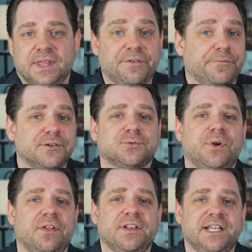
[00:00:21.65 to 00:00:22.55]
Now the first
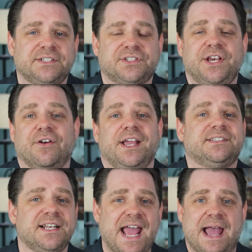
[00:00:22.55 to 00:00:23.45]
one on the list here
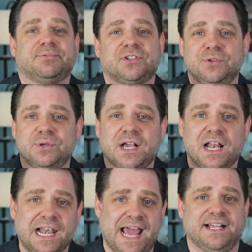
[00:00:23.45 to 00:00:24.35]
is an absolute
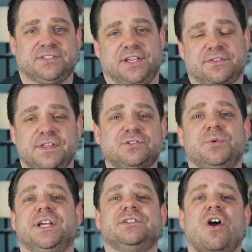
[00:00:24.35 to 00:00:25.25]
classic. This
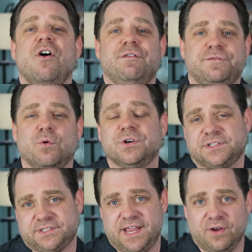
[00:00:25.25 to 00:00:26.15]
one is For
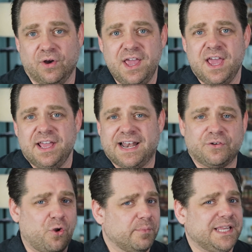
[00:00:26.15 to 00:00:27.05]
Sale. Now
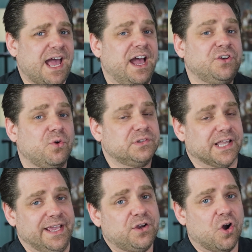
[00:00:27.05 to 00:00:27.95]
normally I don't
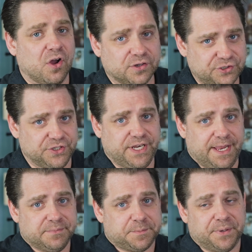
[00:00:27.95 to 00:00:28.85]
like auction
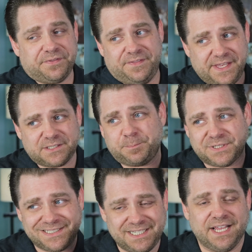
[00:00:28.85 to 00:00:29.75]
games, but this
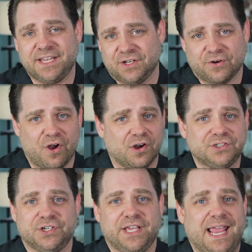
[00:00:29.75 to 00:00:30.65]
particular
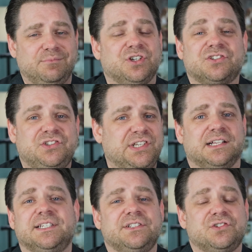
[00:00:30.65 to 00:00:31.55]
auction game just
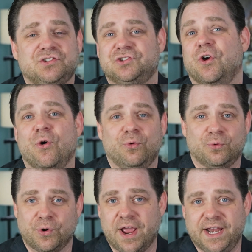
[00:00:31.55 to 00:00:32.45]
does it so
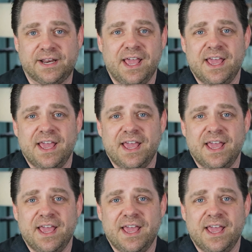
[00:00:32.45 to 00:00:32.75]
right.